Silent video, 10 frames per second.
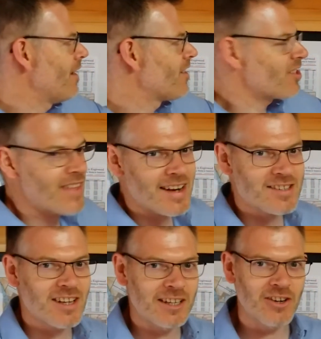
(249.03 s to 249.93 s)
So that's
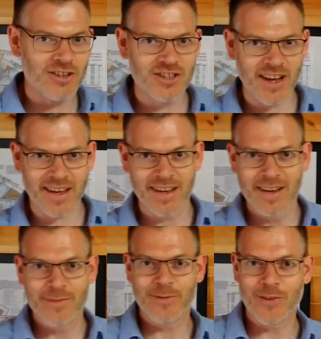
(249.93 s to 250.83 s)
the logic
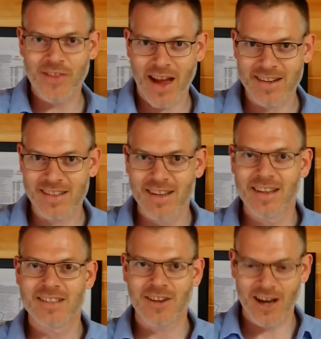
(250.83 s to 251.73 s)
for that
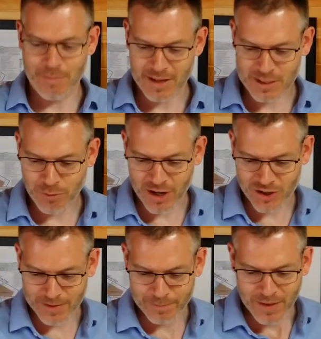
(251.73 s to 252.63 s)
time
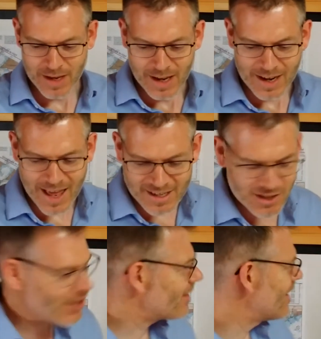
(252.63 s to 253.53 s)
expression. Let's
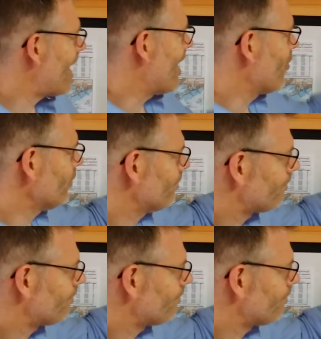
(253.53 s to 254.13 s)
look now